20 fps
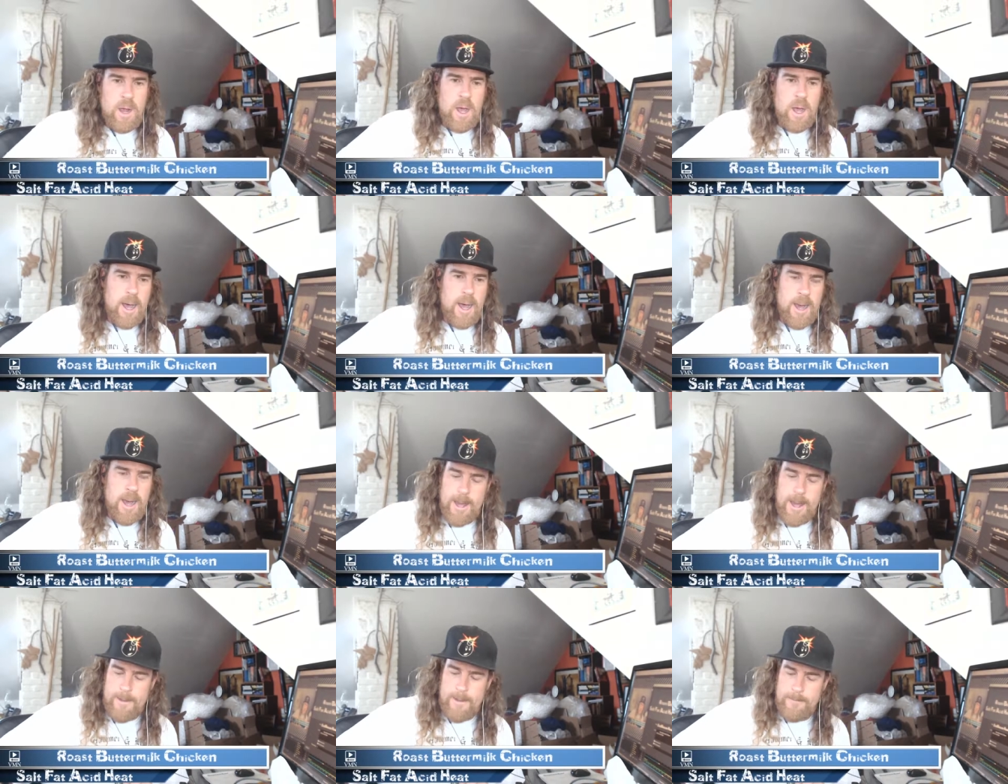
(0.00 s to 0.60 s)

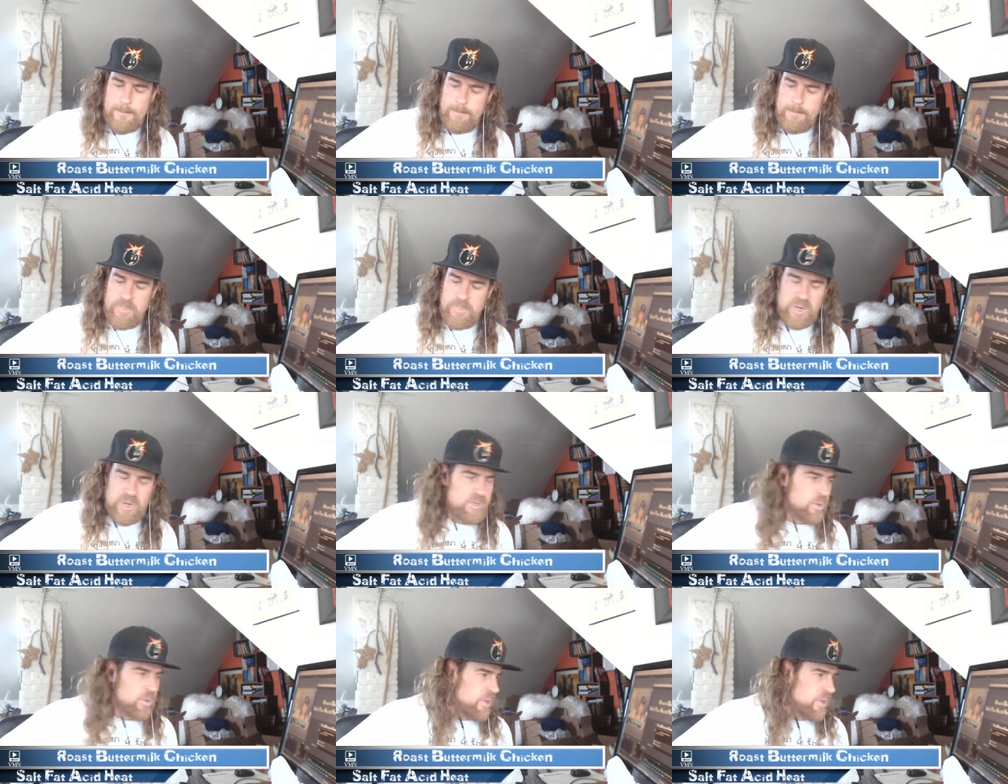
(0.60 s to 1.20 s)
Um, but
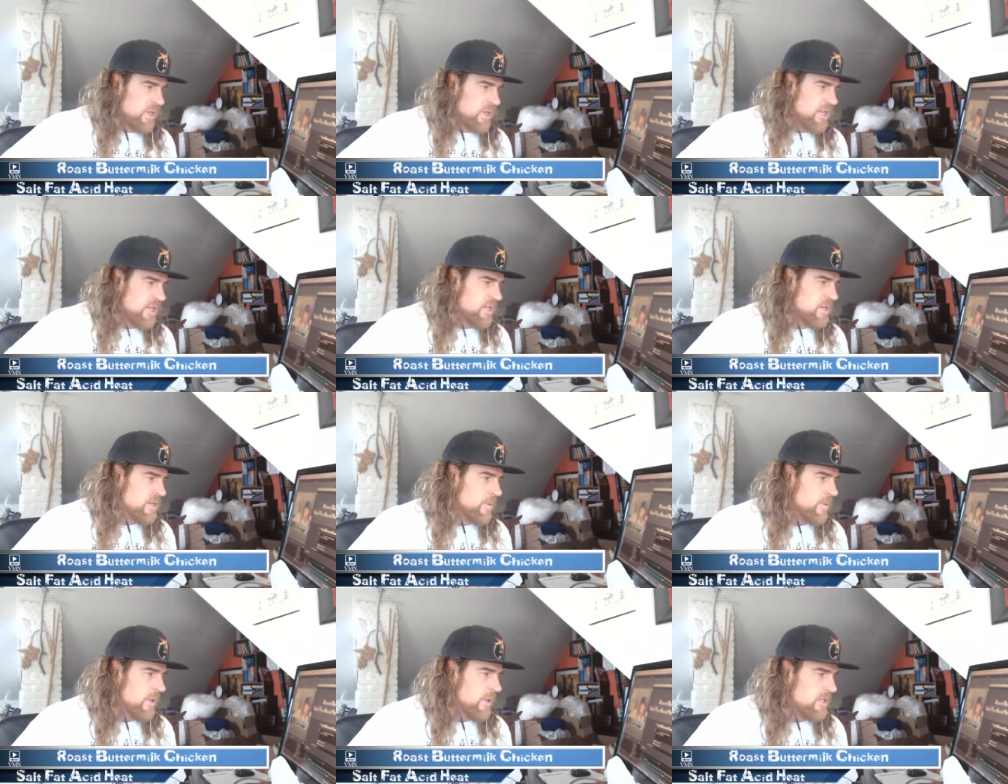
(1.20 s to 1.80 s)
it's a really
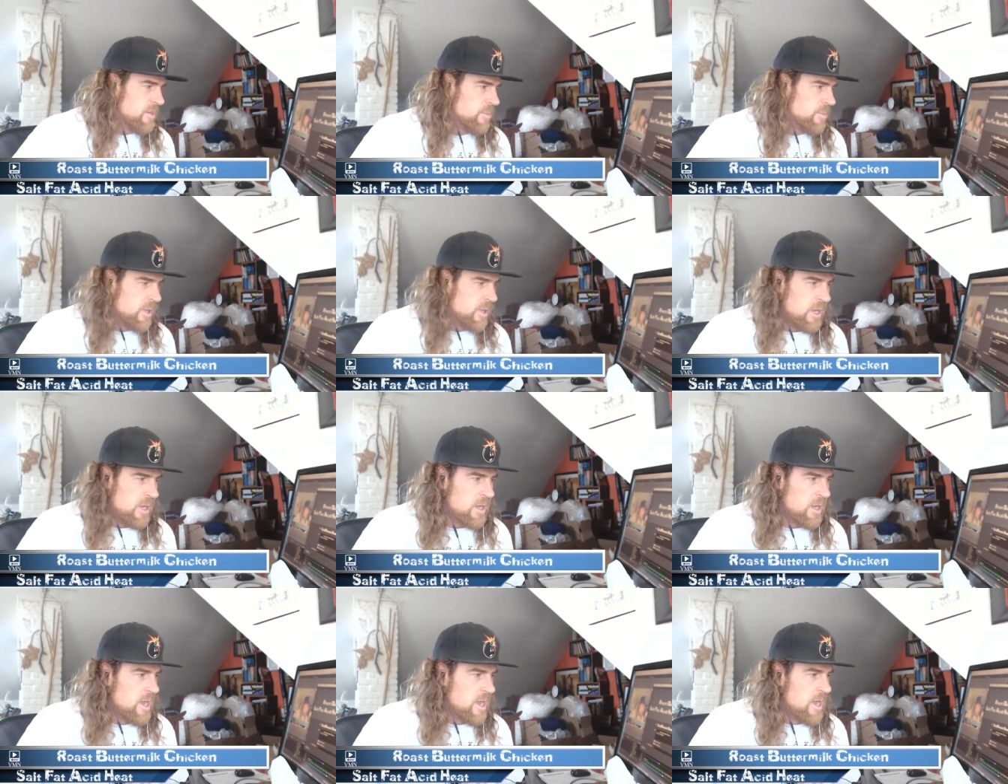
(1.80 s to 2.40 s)
easy
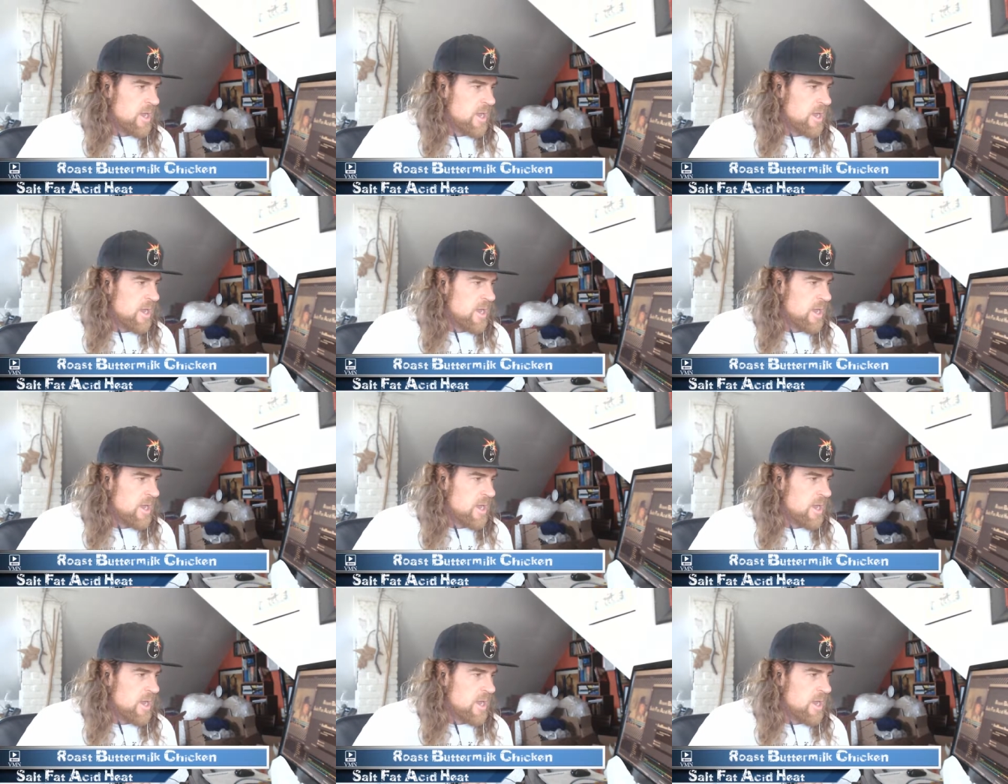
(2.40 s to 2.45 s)
recipe.